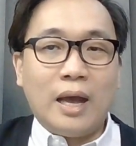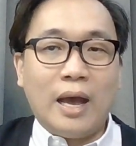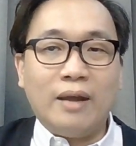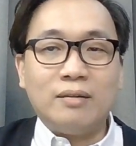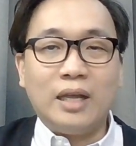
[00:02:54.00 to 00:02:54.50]

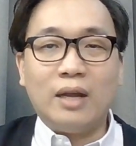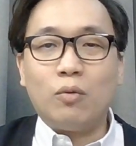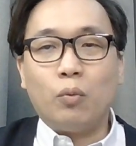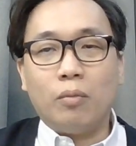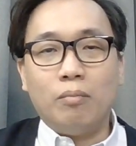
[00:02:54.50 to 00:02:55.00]
and that
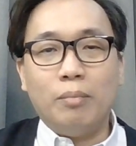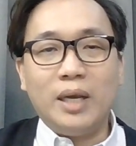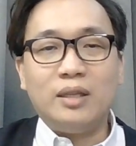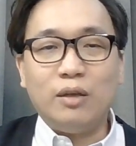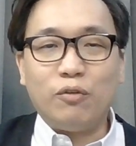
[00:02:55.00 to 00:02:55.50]

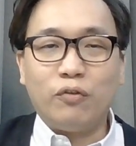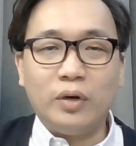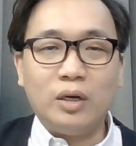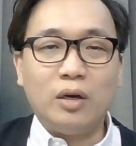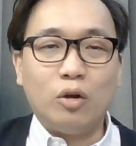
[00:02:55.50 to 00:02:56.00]
may differ
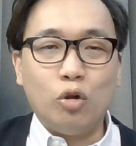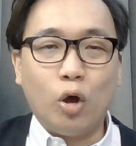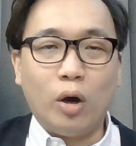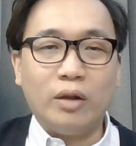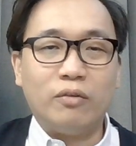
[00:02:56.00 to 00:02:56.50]
a
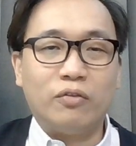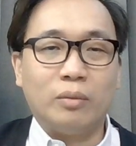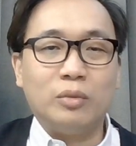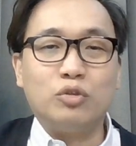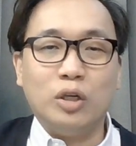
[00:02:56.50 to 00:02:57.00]
lot
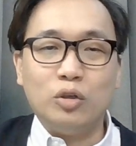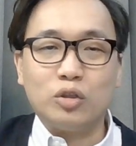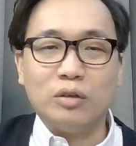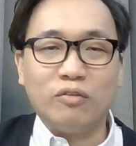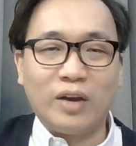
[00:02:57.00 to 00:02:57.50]
from the
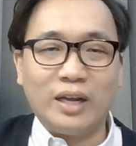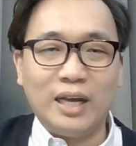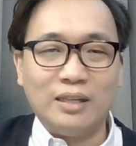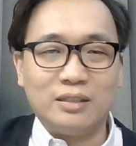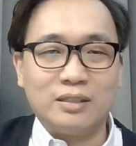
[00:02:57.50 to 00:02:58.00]
traditional
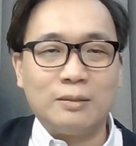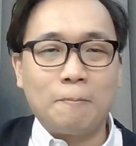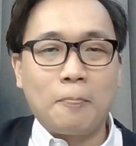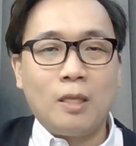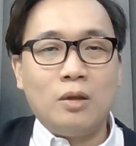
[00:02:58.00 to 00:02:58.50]
finance.
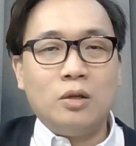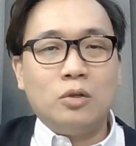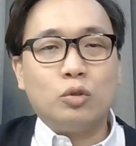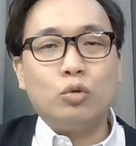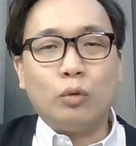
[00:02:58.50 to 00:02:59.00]

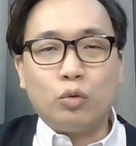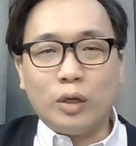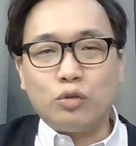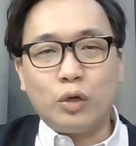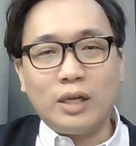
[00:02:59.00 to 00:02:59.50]
So to
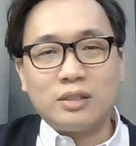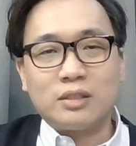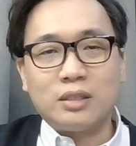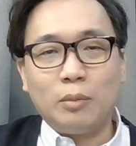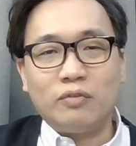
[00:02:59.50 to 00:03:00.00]
address
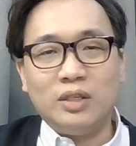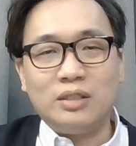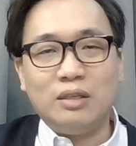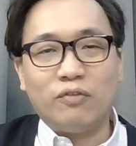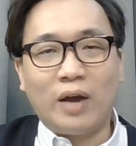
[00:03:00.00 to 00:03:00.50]
some of these
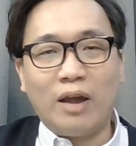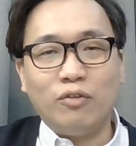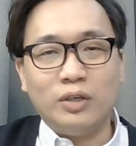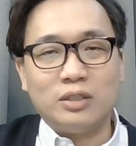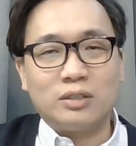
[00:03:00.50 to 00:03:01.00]
DeFi
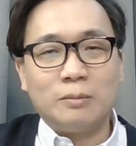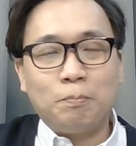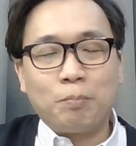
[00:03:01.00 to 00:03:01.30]
risks,